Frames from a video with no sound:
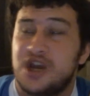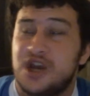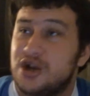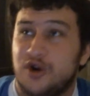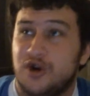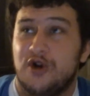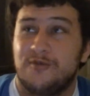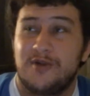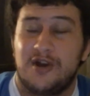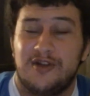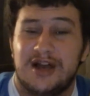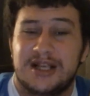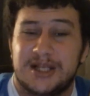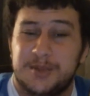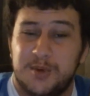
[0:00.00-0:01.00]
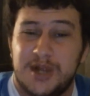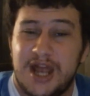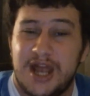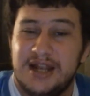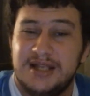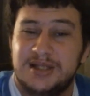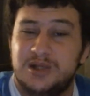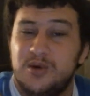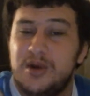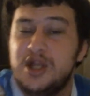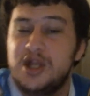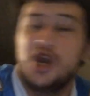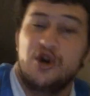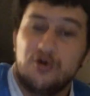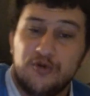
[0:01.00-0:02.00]
Kurt realizes what Eddie's doing,
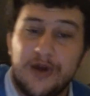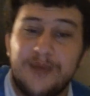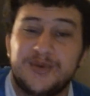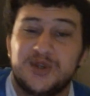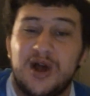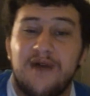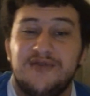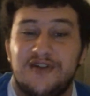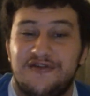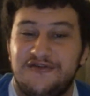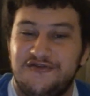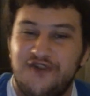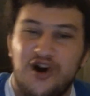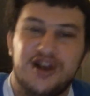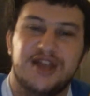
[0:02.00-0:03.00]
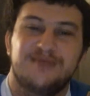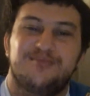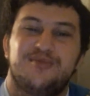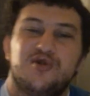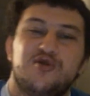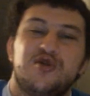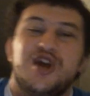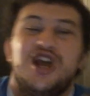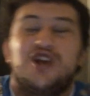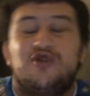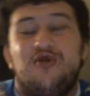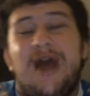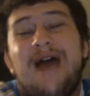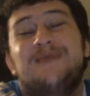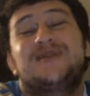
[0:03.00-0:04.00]
rips off the fucking boot,
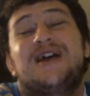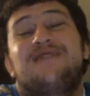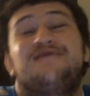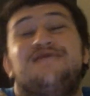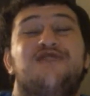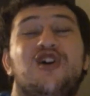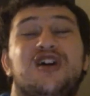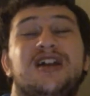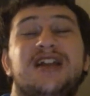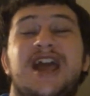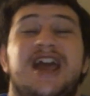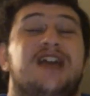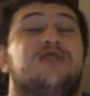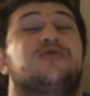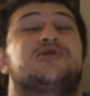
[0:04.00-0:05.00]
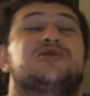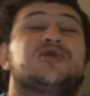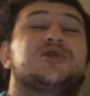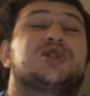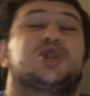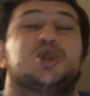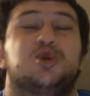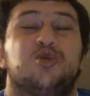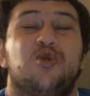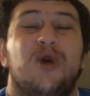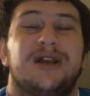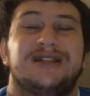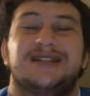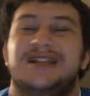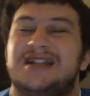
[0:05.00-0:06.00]
grabs that fucking ankle and starts
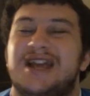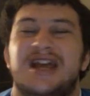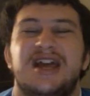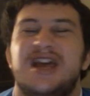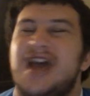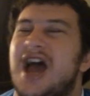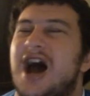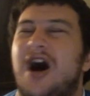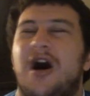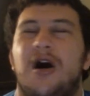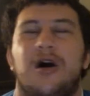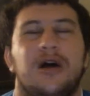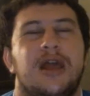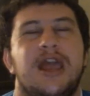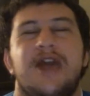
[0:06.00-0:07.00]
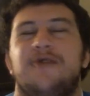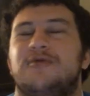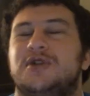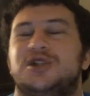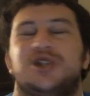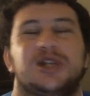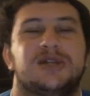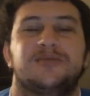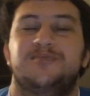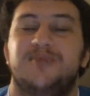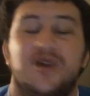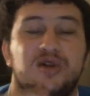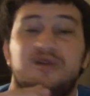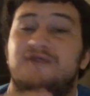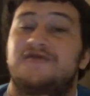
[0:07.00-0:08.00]
twisting it. Oh, it was just
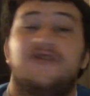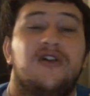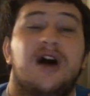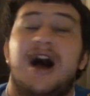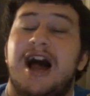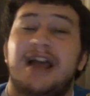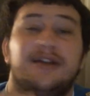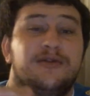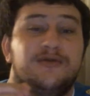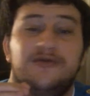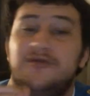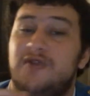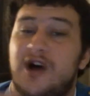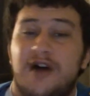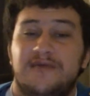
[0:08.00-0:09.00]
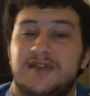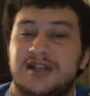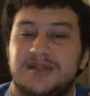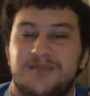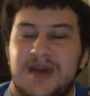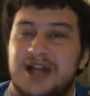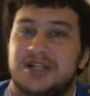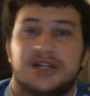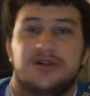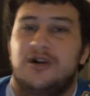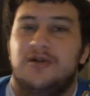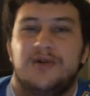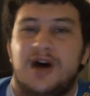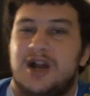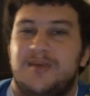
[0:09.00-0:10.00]
beautiful. I love this match. I know a
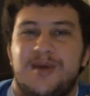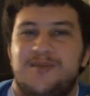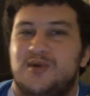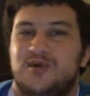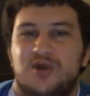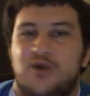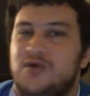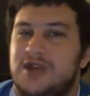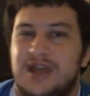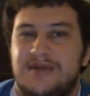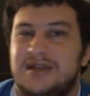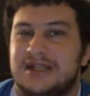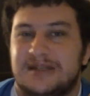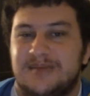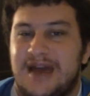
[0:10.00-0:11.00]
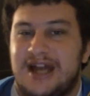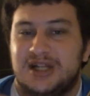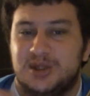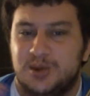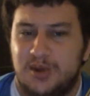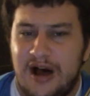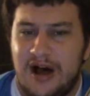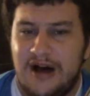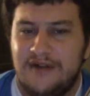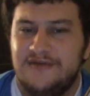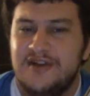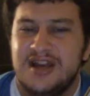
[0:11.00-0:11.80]
lot of people don't give this match love.